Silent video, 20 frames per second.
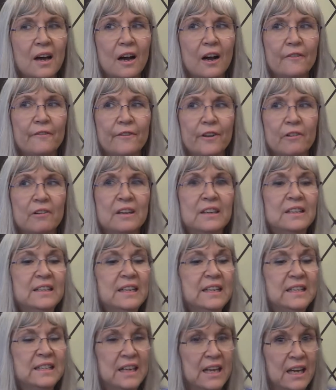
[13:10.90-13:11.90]
are very
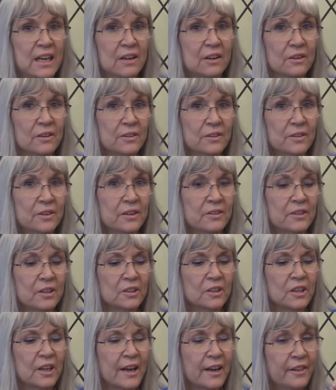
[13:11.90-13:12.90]
detailed. There's a
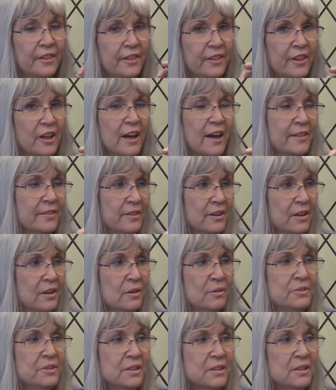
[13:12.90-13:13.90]
lot of thought that
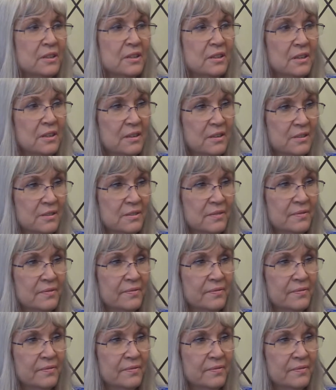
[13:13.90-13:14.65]
goes into these.